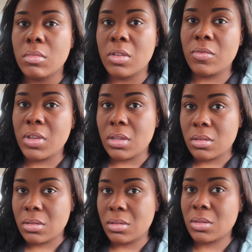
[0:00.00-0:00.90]
My
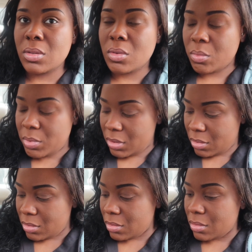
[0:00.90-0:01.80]
face is a little bit
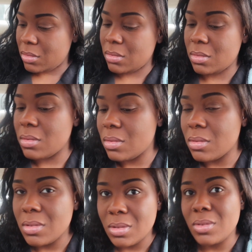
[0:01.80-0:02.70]
uh
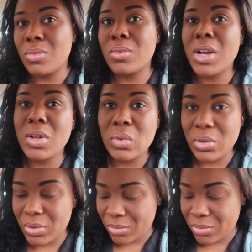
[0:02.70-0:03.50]
rounder.